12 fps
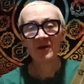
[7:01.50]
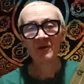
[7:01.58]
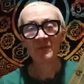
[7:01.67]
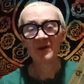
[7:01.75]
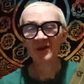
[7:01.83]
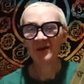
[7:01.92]

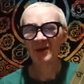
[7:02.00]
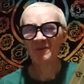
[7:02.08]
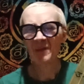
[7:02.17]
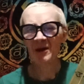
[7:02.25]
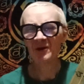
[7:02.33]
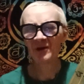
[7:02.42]
which I did
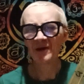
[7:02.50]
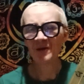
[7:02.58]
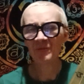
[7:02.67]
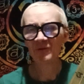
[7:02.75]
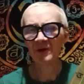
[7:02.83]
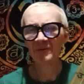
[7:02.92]
mention in a
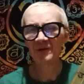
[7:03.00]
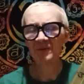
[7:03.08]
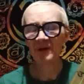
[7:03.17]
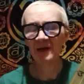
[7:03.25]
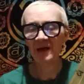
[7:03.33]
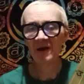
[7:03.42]
previous
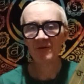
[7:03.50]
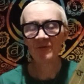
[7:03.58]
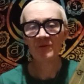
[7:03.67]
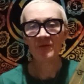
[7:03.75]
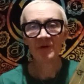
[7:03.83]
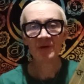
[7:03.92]

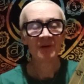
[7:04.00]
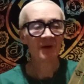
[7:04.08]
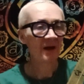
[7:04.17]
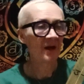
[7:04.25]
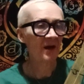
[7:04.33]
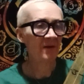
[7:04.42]
video,
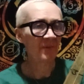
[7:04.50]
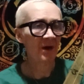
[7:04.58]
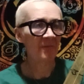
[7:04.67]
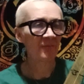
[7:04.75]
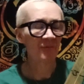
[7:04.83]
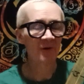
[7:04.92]

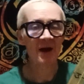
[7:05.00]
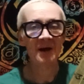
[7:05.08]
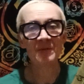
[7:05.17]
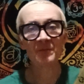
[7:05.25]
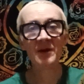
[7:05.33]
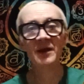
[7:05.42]

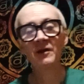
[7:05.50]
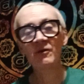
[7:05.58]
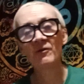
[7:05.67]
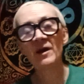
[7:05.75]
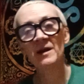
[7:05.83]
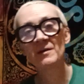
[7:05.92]
upright beer
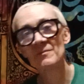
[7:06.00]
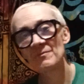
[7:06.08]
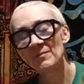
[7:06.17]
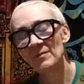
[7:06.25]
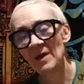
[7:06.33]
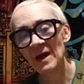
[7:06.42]
crate
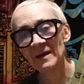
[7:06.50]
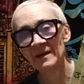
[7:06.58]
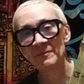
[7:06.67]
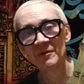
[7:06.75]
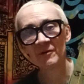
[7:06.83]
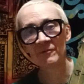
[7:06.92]

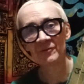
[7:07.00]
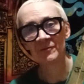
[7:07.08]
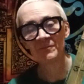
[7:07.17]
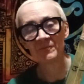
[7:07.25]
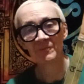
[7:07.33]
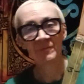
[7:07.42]
bass build.
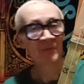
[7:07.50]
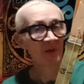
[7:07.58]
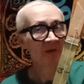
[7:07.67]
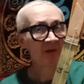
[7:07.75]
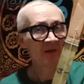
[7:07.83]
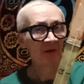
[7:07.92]

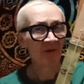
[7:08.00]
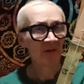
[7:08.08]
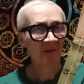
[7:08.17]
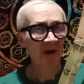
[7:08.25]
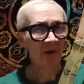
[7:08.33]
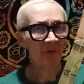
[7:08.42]

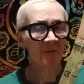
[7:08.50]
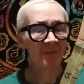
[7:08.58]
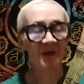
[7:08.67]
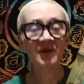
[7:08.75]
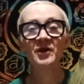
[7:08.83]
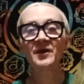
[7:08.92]
I won't
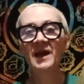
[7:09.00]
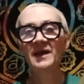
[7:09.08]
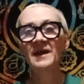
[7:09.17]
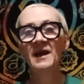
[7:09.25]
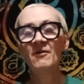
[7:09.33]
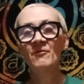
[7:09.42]
mention that
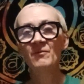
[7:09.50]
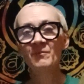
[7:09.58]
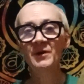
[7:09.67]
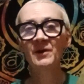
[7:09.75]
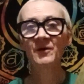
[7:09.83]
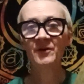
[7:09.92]
now
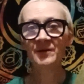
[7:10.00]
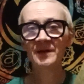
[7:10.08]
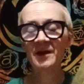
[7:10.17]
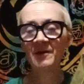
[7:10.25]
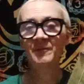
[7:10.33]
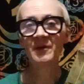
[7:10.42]
because
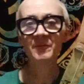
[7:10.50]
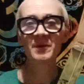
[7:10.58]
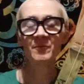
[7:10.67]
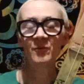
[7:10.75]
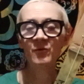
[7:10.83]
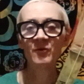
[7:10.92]
there'll be
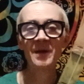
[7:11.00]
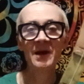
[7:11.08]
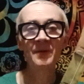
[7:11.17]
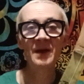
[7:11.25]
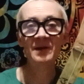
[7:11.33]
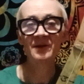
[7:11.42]
more
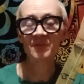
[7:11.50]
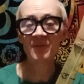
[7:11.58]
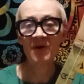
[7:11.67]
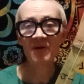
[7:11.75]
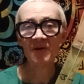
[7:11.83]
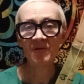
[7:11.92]
about that
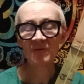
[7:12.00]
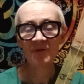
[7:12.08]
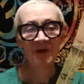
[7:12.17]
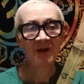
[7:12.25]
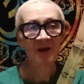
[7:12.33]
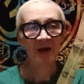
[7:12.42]
tomorrow.
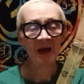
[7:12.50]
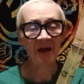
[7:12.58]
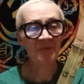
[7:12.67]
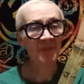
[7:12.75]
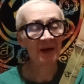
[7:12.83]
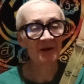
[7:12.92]
I
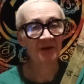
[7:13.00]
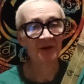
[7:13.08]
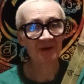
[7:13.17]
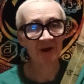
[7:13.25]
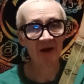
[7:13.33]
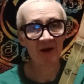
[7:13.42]
have made a
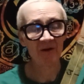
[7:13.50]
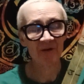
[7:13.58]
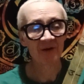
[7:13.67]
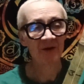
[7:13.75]
start.